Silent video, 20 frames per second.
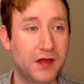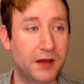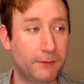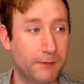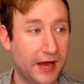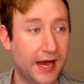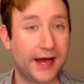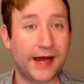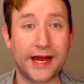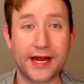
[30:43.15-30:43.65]

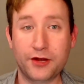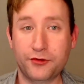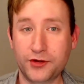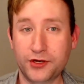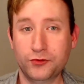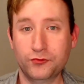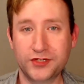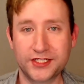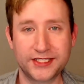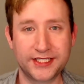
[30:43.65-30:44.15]
higher
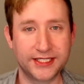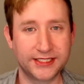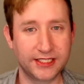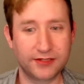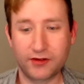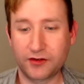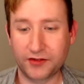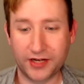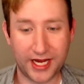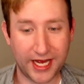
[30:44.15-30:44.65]
end whiskeys I've
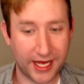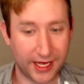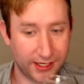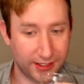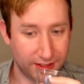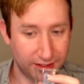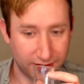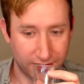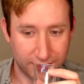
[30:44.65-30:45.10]
ever had.